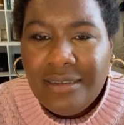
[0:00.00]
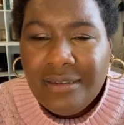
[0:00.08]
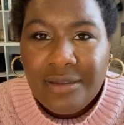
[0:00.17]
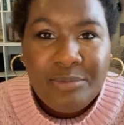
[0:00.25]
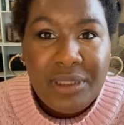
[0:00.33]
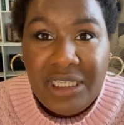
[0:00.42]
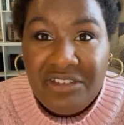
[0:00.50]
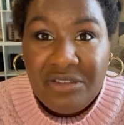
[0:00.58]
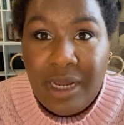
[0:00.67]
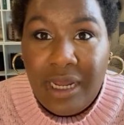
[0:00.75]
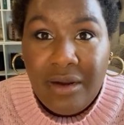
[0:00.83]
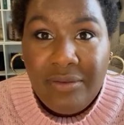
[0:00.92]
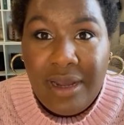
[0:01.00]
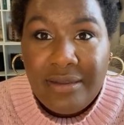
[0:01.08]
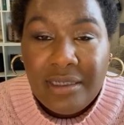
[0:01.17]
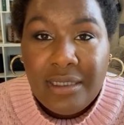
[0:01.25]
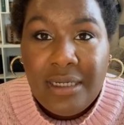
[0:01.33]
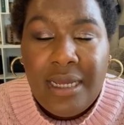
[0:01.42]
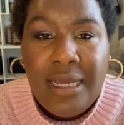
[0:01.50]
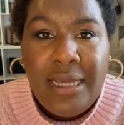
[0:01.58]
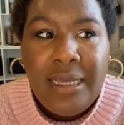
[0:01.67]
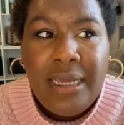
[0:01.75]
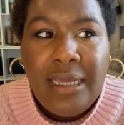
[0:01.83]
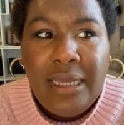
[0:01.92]
or bleached my hair rather,
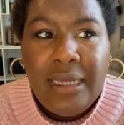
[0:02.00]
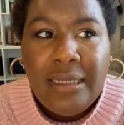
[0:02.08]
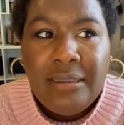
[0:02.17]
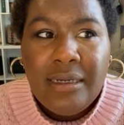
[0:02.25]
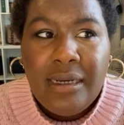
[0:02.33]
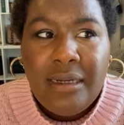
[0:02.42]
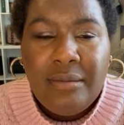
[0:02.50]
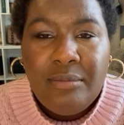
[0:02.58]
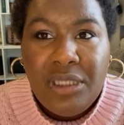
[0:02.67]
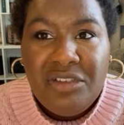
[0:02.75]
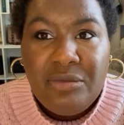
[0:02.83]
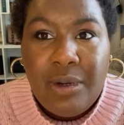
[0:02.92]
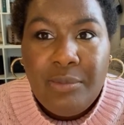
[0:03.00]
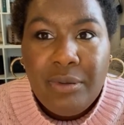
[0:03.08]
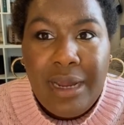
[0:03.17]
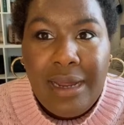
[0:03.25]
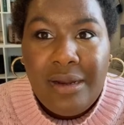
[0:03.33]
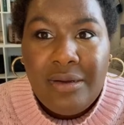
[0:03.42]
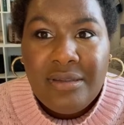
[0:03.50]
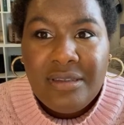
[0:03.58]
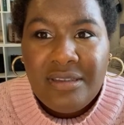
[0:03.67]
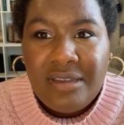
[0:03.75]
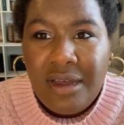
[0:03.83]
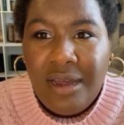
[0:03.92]
and bleached my brows
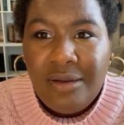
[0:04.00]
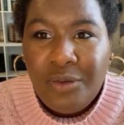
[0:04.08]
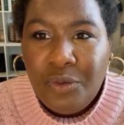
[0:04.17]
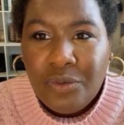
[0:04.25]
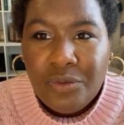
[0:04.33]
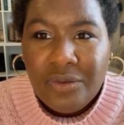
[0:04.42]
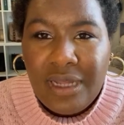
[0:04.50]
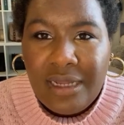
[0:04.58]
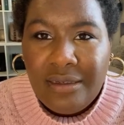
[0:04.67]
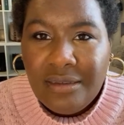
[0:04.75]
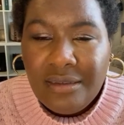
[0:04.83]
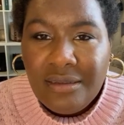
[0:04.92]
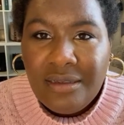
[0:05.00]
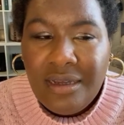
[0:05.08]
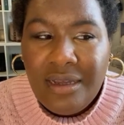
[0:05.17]
and saw how cool that looked,